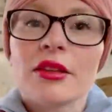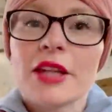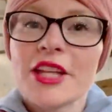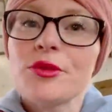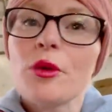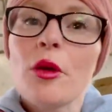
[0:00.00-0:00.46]

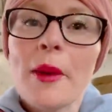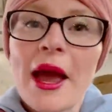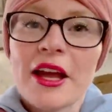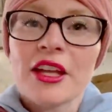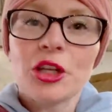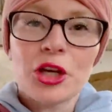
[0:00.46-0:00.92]
Let's roll
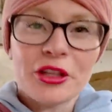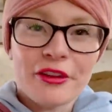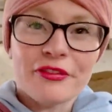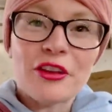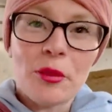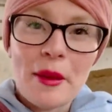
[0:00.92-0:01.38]
back and look at the
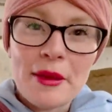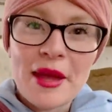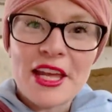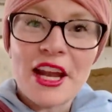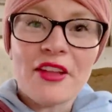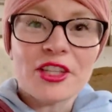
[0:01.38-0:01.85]
film I
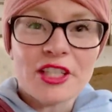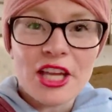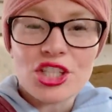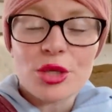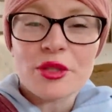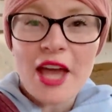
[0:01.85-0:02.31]
made on the day
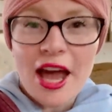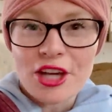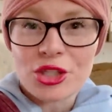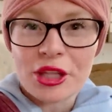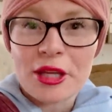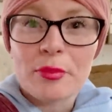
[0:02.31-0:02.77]
she was
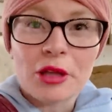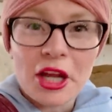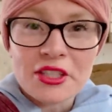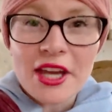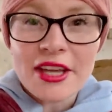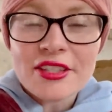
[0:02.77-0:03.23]
actually
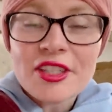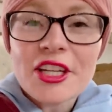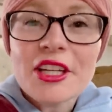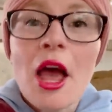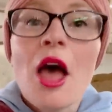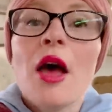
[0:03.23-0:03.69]
blood
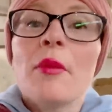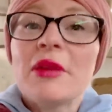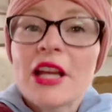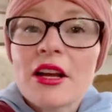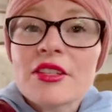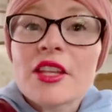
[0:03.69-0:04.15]
tested,
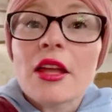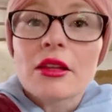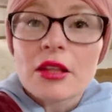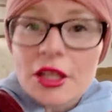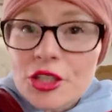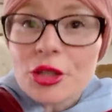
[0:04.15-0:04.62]
because
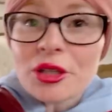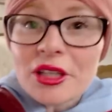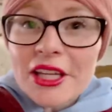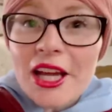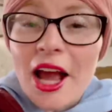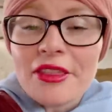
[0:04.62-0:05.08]

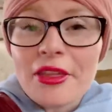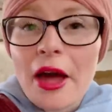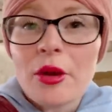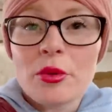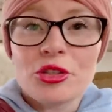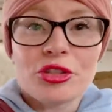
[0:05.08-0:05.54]
literally I thought
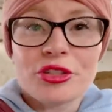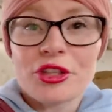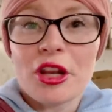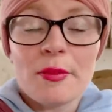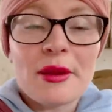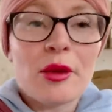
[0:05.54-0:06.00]
it was just
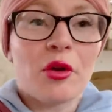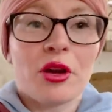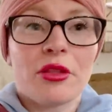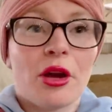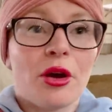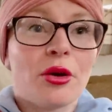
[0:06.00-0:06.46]
going to be one
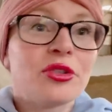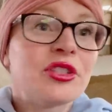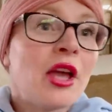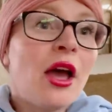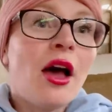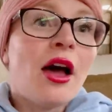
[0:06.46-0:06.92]
of
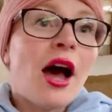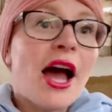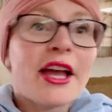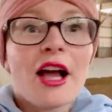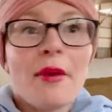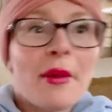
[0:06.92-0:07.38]
those,
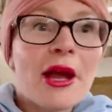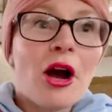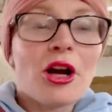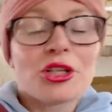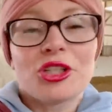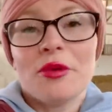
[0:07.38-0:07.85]
I got my
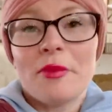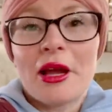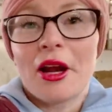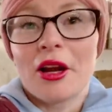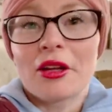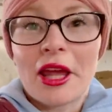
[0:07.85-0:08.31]
auction
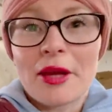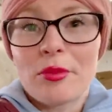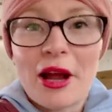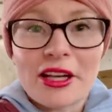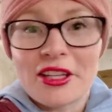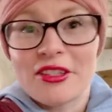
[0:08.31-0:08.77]
mare like
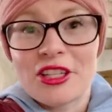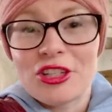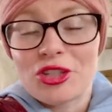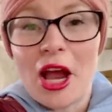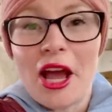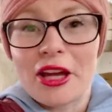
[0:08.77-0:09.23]
pregnancy
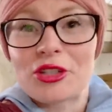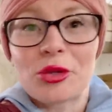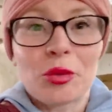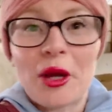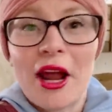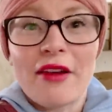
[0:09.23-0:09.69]
checked or
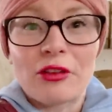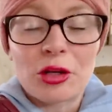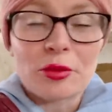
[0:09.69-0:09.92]
whatever,